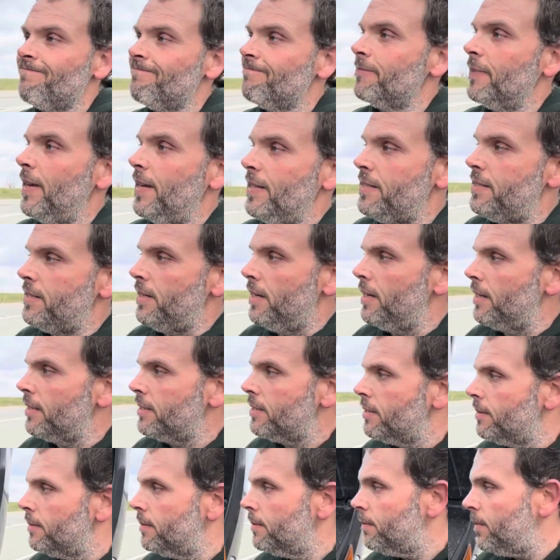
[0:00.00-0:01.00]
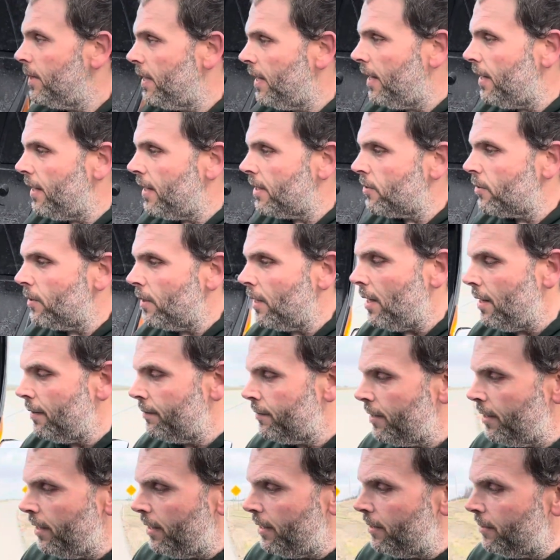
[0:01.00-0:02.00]
That sucks. But yeah, that's what I'll have
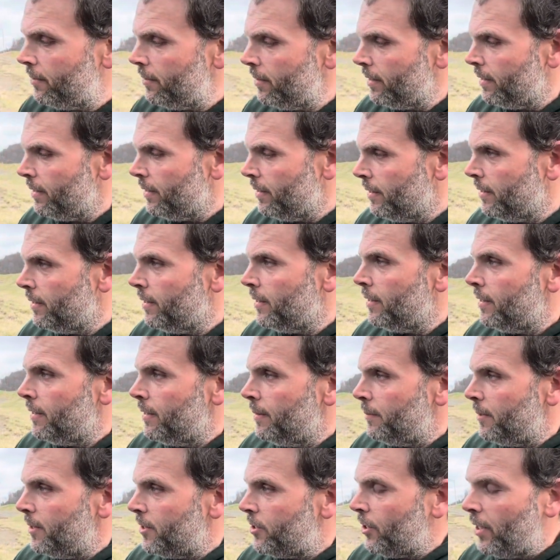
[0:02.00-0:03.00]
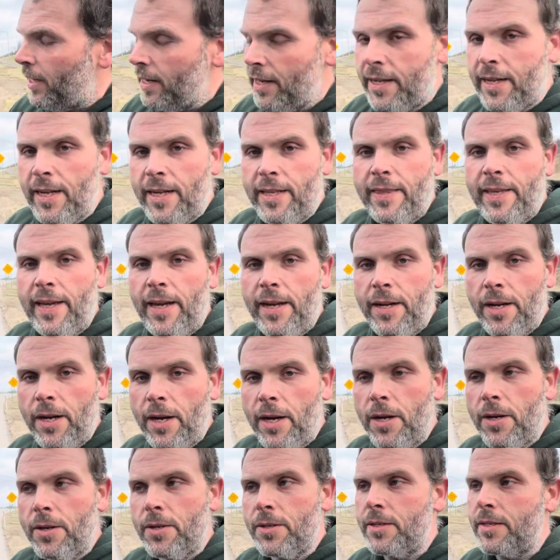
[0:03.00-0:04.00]
to do. I'm gonna try to cut that
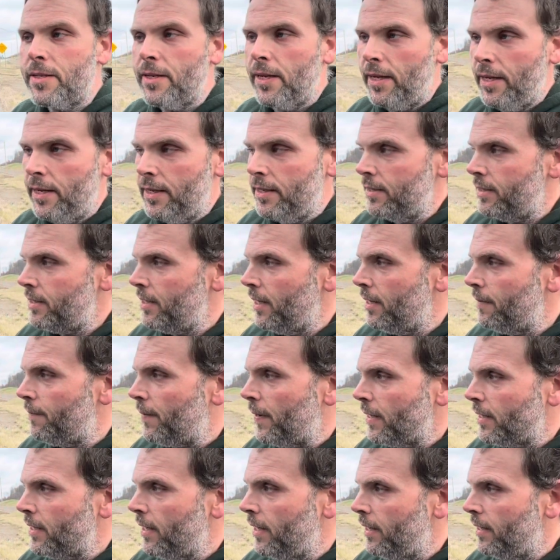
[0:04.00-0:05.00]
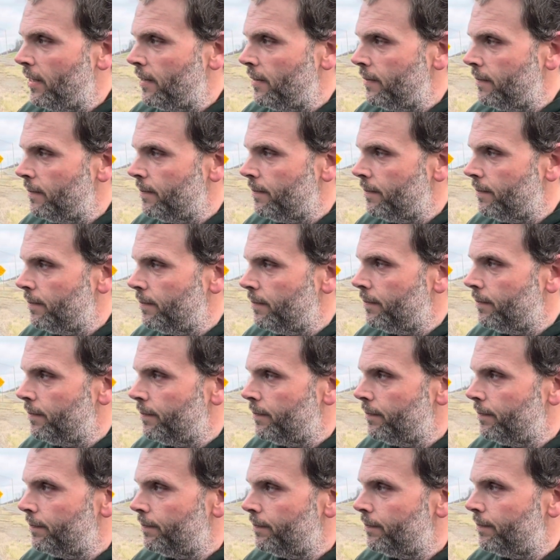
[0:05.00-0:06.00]
hose and see if I can't
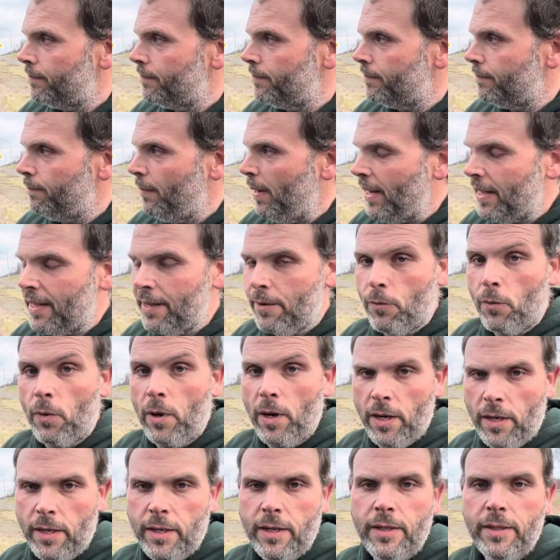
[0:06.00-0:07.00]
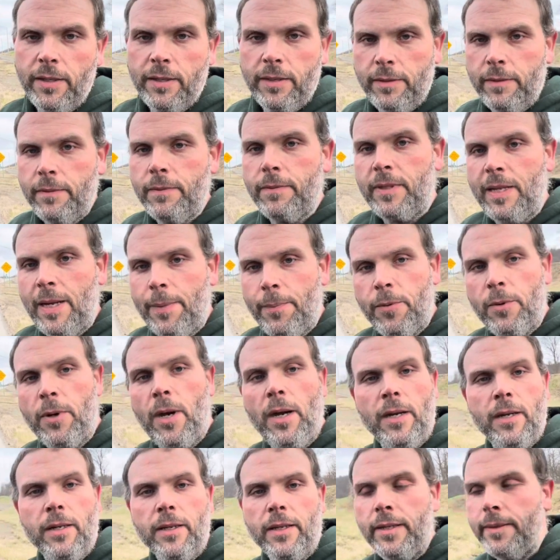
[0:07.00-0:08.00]
make it work
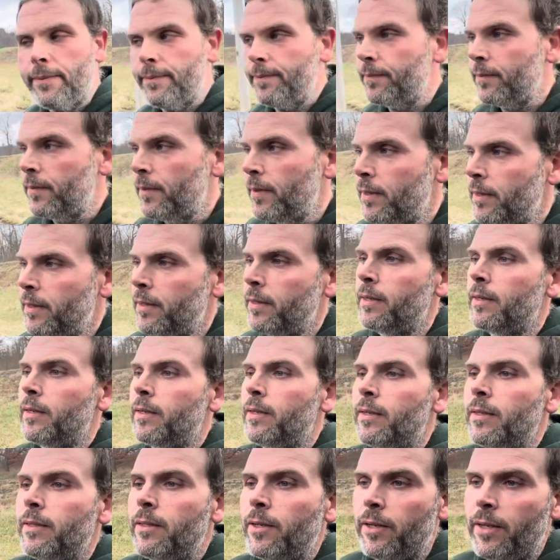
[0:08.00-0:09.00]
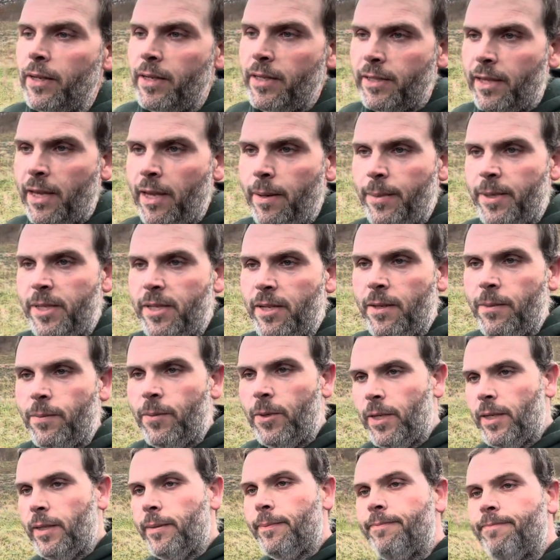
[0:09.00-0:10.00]
temporarily to at least get me
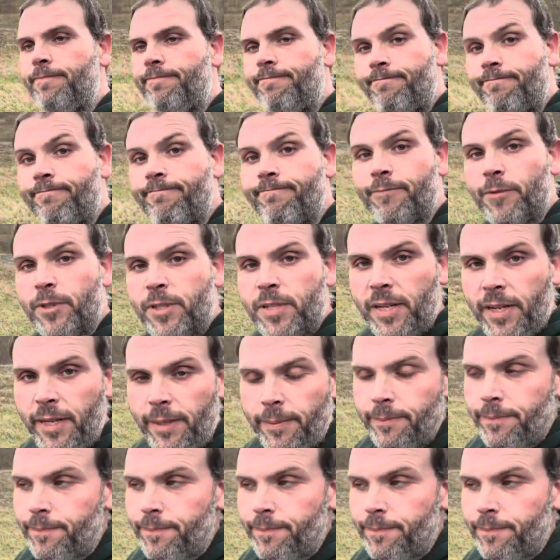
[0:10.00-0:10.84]
somewhere. We'll see.